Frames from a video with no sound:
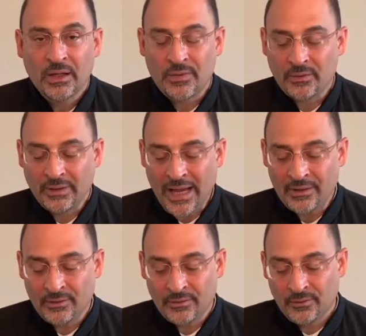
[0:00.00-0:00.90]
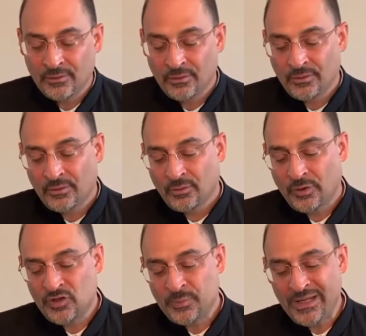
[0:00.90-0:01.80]
In the Latin,
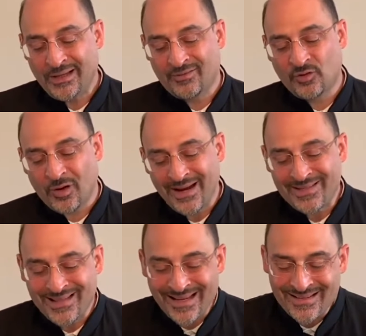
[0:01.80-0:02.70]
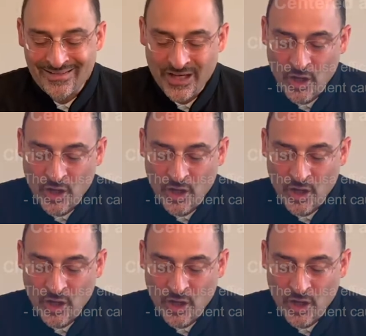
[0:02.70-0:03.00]
we speak of Christ as